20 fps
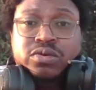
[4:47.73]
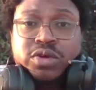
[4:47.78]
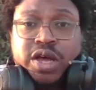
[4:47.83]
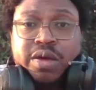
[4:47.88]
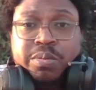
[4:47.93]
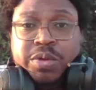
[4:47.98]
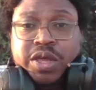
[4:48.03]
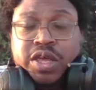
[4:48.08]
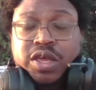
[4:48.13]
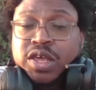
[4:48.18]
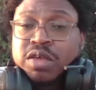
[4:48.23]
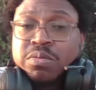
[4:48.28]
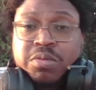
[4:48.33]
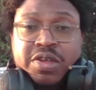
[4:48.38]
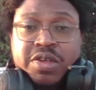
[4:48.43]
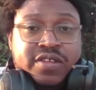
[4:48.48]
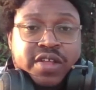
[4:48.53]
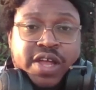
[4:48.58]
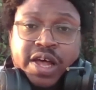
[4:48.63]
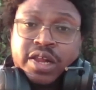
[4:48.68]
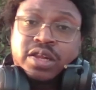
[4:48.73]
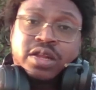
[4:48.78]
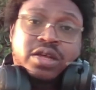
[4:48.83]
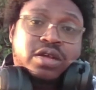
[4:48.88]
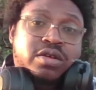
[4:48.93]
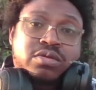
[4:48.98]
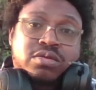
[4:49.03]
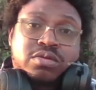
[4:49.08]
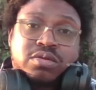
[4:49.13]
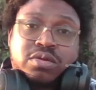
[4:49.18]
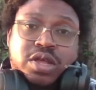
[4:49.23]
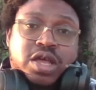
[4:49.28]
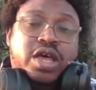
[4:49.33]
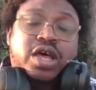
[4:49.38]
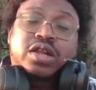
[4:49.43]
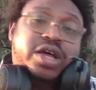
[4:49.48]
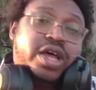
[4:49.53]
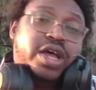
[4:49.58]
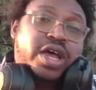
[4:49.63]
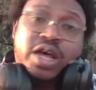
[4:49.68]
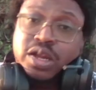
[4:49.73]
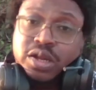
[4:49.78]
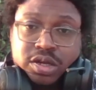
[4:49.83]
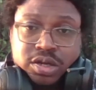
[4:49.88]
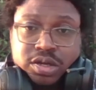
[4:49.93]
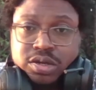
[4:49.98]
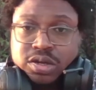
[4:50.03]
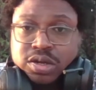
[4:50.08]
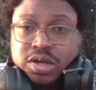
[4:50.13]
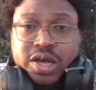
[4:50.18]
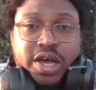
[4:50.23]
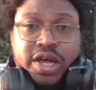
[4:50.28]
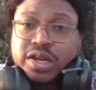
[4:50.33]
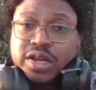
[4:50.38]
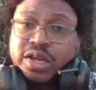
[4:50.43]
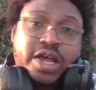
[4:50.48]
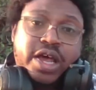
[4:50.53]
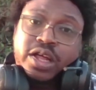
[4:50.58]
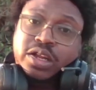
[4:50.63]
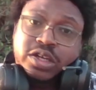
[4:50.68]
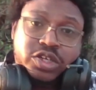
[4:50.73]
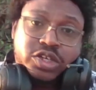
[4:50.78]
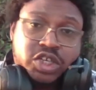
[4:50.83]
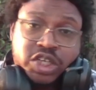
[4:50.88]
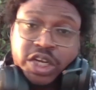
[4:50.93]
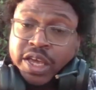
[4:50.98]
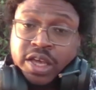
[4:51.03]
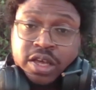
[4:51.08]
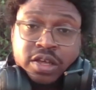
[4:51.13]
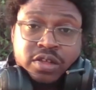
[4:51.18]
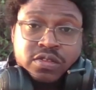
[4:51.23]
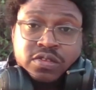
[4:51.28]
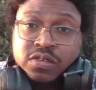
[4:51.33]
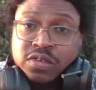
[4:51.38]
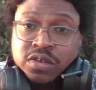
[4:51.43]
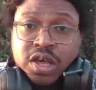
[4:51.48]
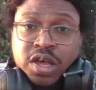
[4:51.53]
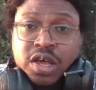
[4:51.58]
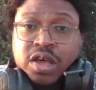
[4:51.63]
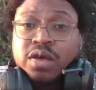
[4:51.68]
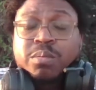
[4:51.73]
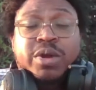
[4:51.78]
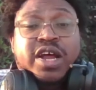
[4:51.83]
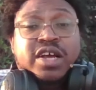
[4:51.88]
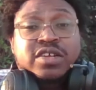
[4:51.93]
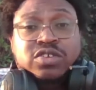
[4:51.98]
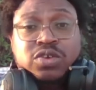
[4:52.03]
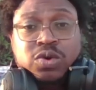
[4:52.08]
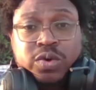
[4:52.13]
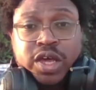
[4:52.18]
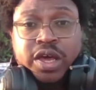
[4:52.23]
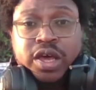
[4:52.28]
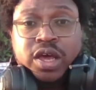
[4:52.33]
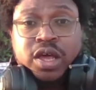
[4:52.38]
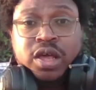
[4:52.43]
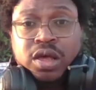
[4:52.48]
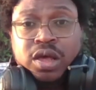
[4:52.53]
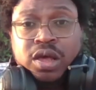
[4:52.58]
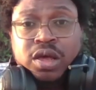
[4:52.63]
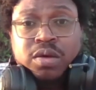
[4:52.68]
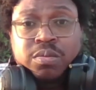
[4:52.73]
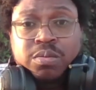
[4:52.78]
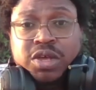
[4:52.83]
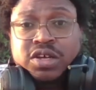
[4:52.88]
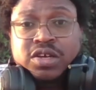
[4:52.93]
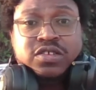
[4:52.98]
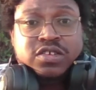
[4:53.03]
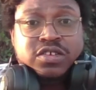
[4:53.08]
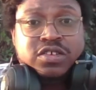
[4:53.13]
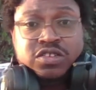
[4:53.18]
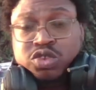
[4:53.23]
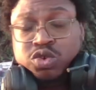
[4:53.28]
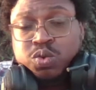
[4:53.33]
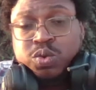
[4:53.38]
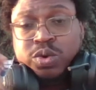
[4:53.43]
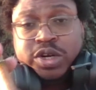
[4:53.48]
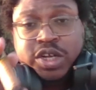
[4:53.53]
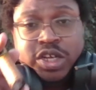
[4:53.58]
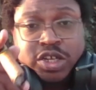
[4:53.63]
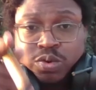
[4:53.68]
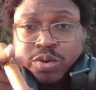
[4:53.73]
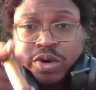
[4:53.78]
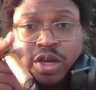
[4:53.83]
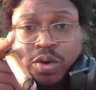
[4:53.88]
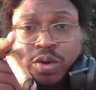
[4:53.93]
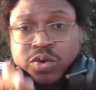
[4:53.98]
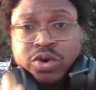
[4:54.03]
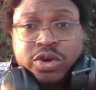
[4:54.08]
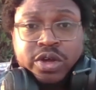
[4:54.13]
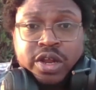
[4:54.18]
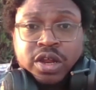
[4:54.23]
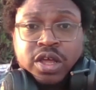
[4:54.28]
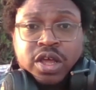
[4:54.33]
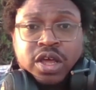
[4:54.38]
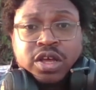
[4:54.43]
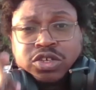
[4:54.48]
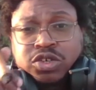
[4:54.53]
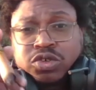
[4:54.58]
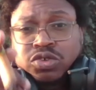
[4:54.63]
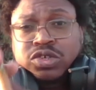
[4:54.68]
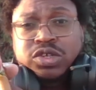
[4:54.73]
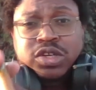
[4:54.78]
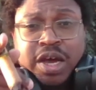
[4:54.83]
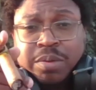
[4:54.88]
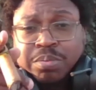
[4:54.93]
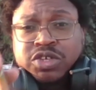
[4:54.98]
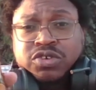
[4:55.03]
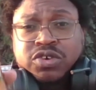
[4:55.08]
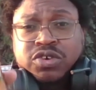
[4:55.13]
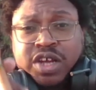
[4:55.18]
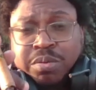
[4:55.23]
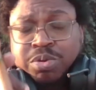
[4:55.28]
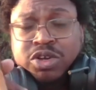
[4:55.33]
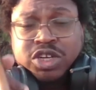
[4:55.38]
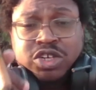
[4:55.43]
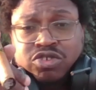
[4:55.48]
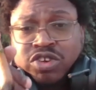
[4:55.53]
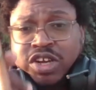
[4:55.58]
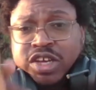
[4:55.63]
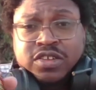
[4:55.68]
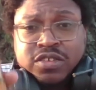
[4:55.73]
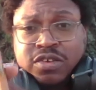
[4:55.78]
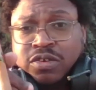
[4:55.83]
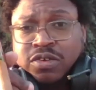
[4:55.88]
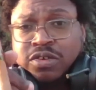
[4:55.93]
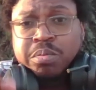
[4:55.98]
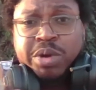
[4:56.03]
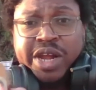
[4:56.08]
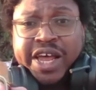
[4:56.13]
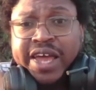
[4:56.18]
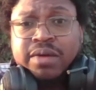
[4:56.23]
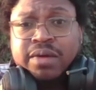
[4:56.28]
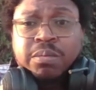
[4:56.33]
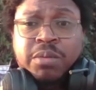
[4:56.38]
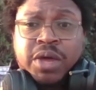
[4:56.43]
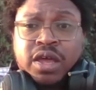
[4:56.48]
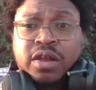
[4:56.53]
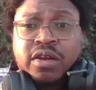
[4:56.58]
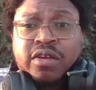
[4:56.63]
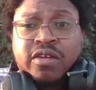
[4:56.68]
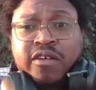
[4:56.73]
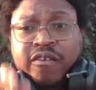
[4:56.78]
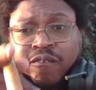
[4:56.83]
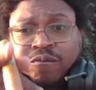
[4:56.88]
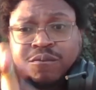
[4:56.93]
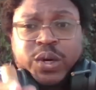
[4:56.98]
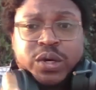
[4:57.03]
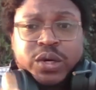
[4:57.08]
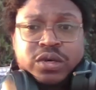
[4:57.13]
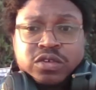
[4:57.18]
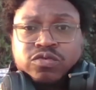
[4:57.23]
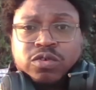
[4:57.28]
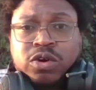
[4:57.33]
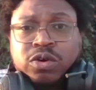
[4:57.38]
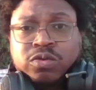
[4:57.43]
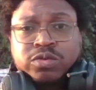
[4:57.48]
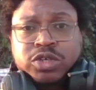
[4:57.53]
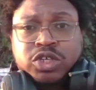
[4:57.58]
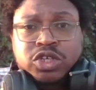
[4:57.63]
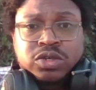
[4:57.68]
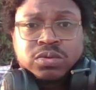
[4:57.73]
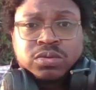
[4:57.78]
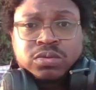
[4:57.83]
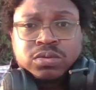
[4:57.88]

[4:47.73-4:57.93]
I mean, he missed hella, hella, hella, hella, hella chains, but that's okay because it's 2021. You should not be trying to put chains on the black man. Fuck is wrong with you?